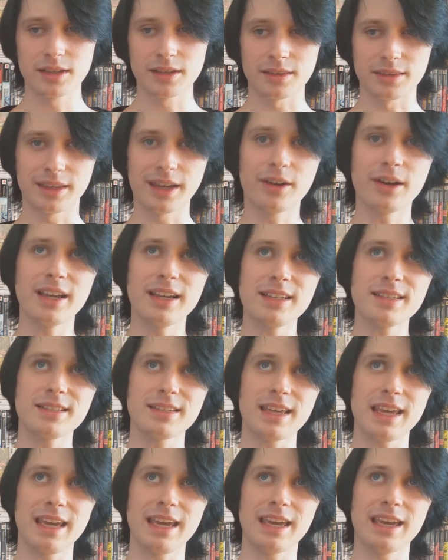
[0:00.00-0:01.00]
There is
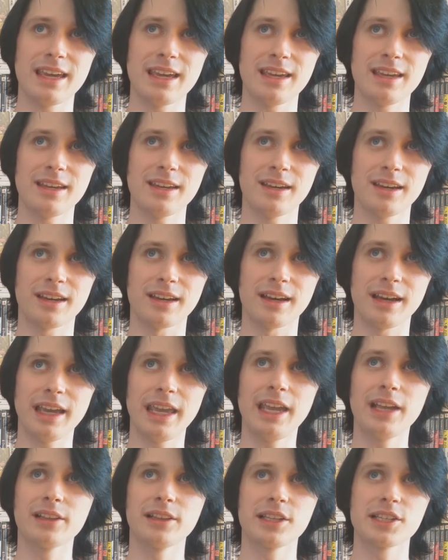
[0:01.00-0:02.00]
a
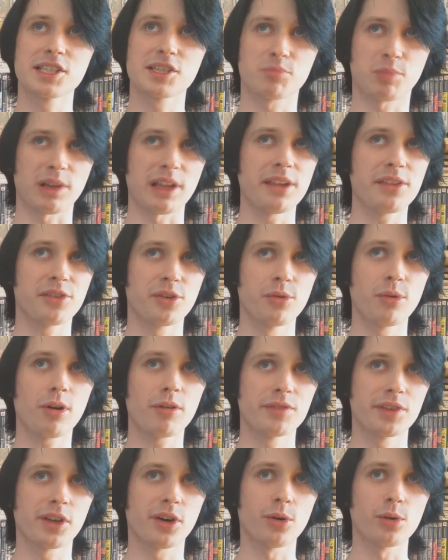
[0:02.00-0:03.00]
English playthrough
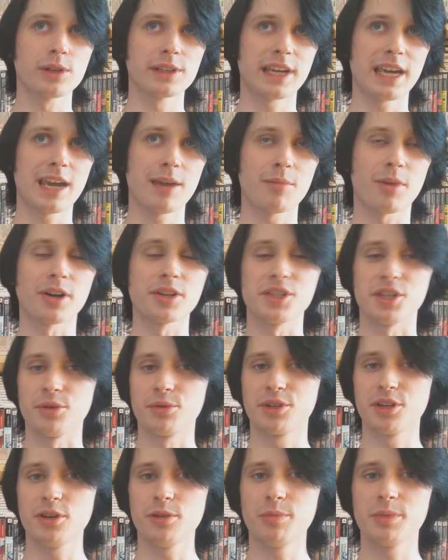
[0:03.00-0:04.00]
of the whole game on
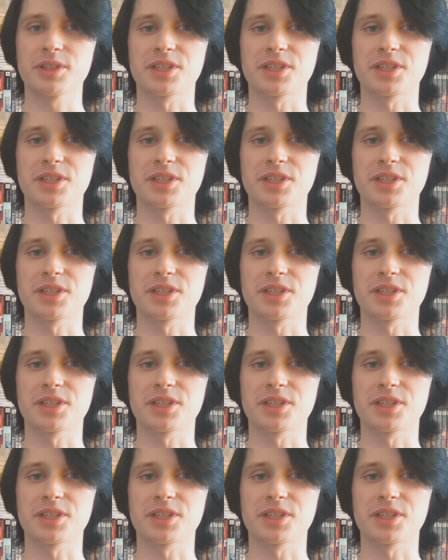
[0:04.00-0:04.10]
YouTube.